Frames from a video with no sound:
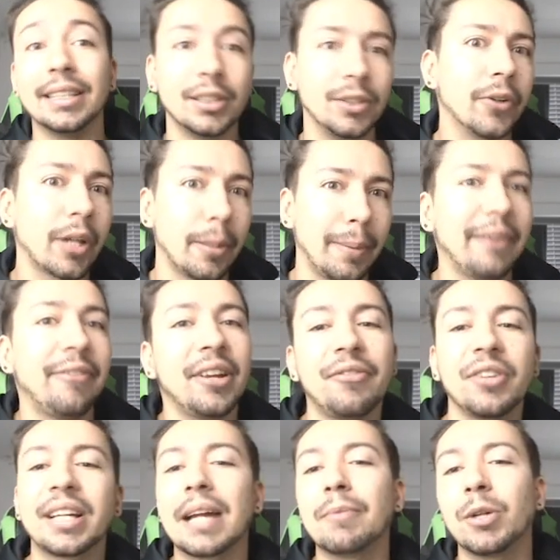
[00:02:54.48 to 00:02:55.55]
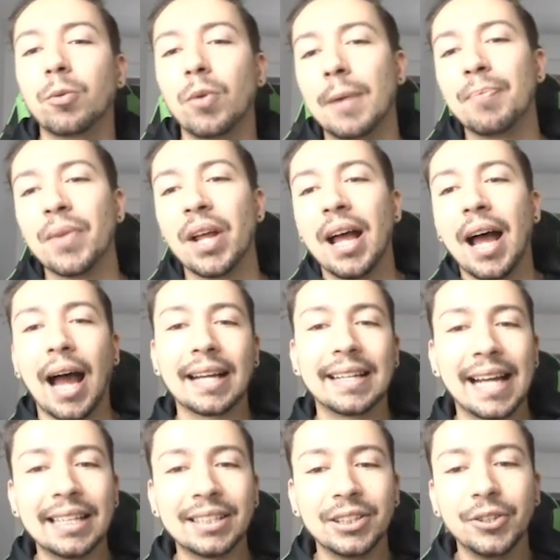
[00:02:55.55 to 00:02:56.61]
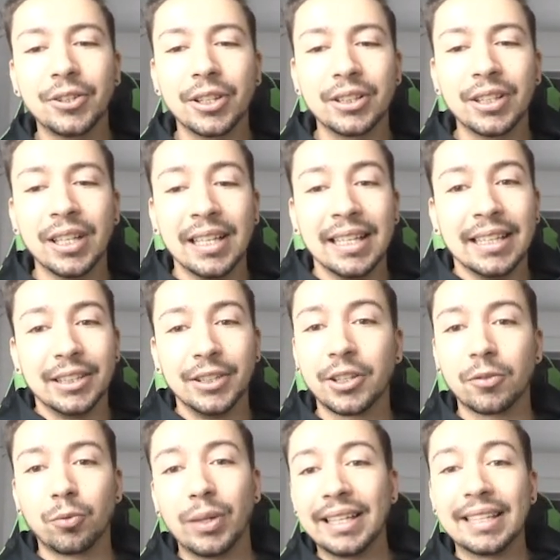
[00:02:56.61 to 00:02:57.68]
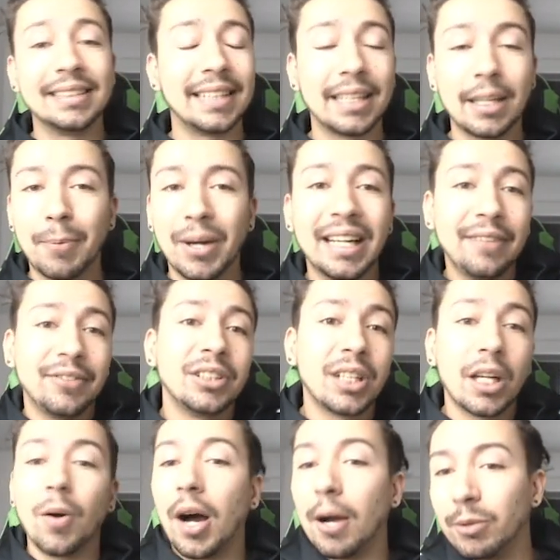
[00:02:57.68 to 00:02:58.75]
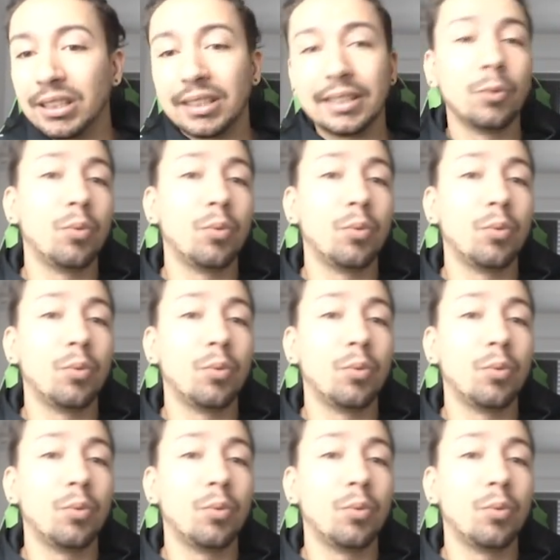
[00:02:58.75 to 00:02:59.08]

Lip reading: he is not going to be fit for game week 1. I guess you could reconsider, but even so, I would